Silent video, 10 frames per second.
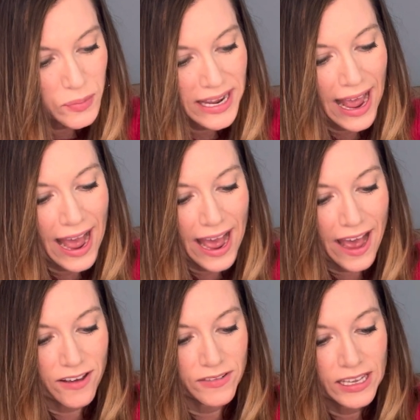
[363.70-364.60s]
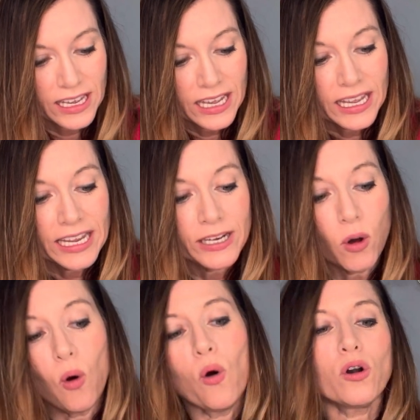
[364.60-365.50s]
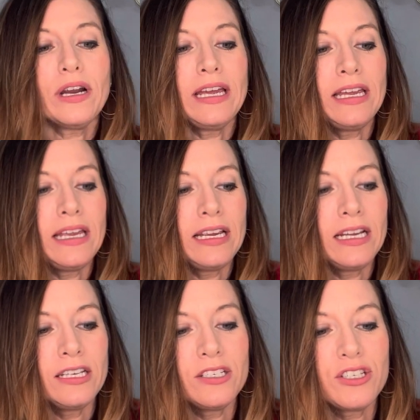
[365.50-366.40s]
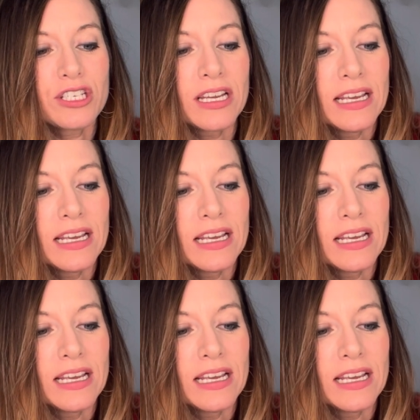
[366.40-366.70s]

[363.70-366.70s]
we have in orange.